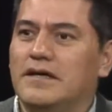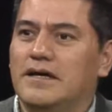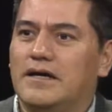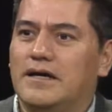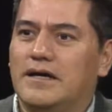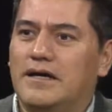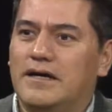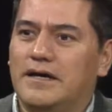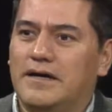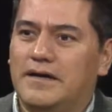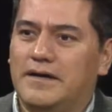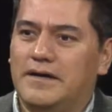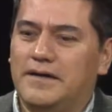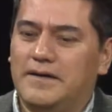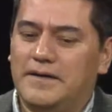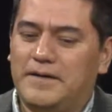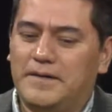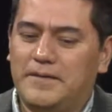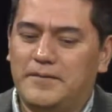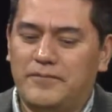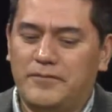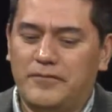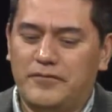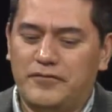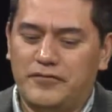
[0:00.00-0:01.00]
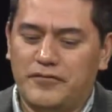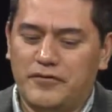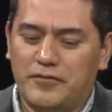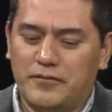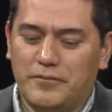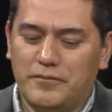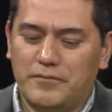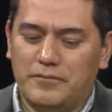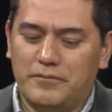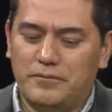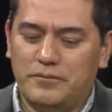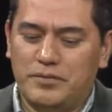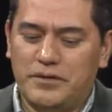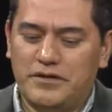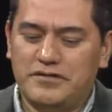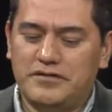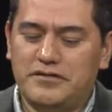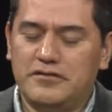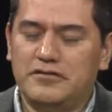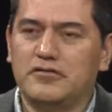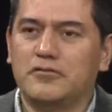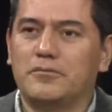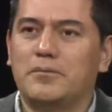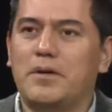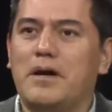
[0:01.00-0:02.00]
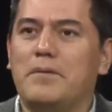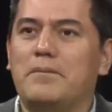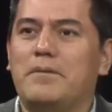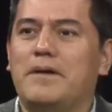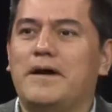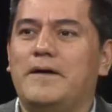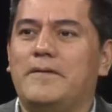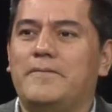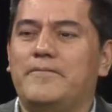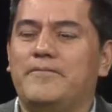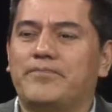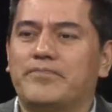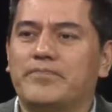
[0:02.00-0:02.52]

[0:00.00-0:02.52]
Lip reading: from President Obama.